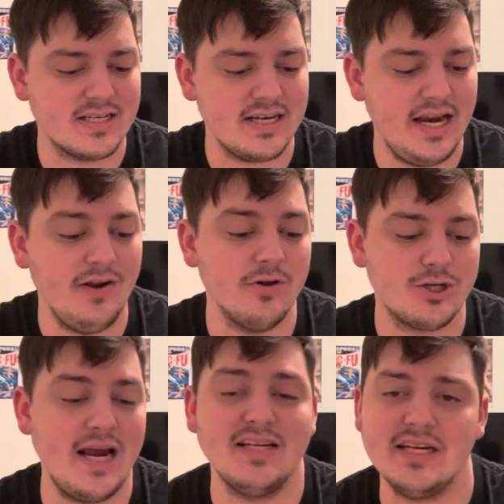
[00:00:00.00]
English,
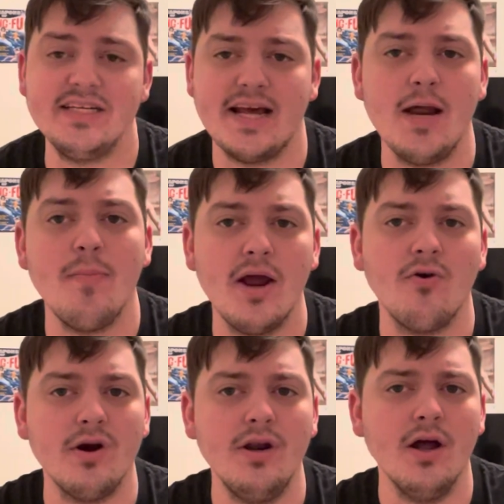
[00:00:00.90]
Cantonese, and
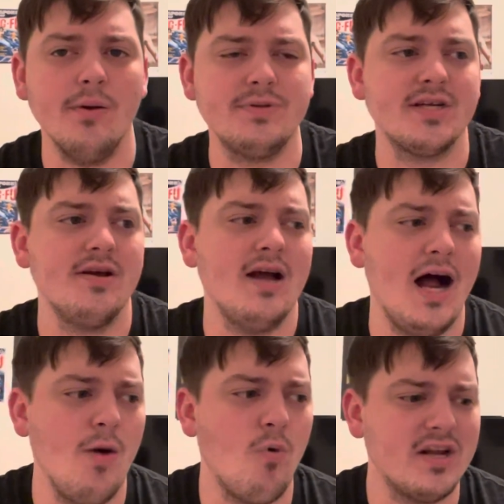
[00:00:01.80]
Mandarin dubs.
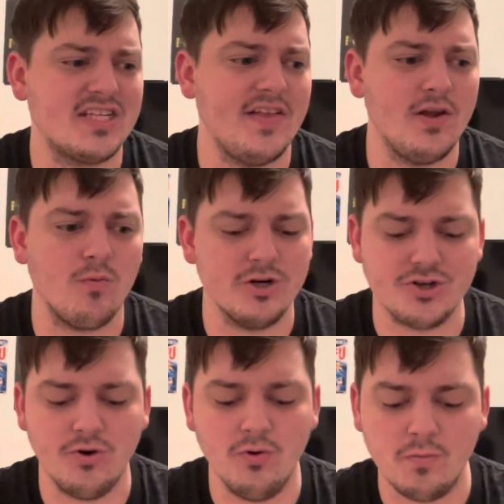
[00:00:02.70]
I want to say the
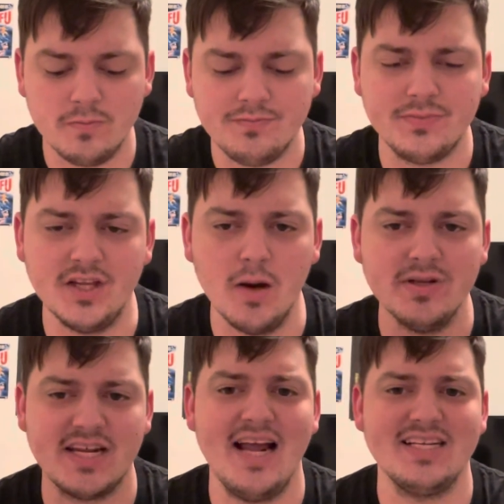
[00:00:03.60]
original dub
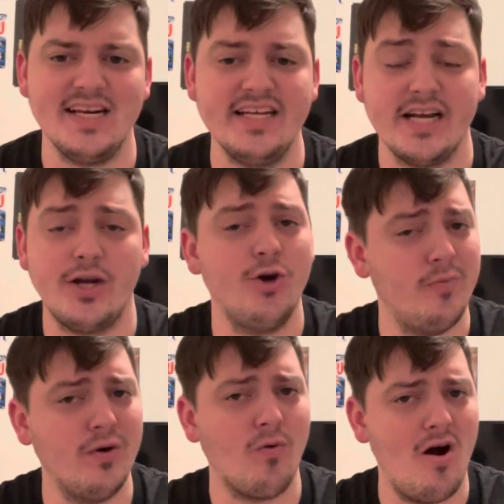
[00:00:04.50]
is Cantonese. I could
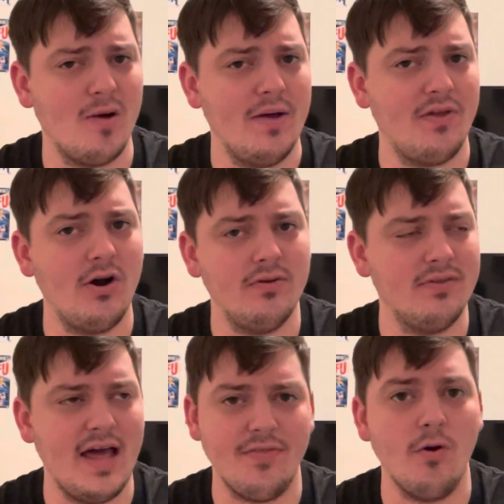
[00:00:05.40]
be wrong about
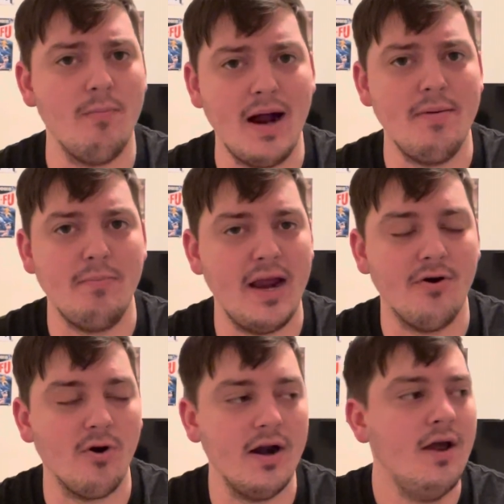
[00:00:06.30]
that though. It might be
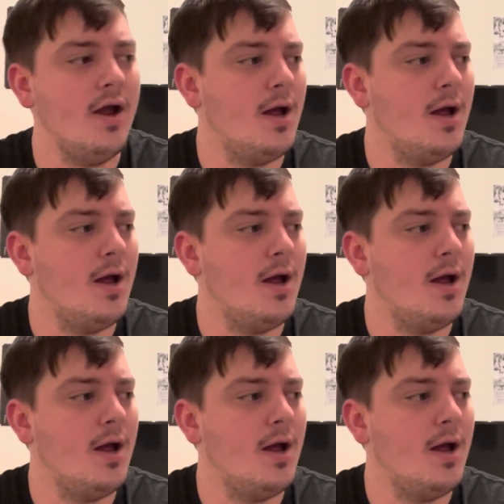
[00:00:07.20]
Mandarin.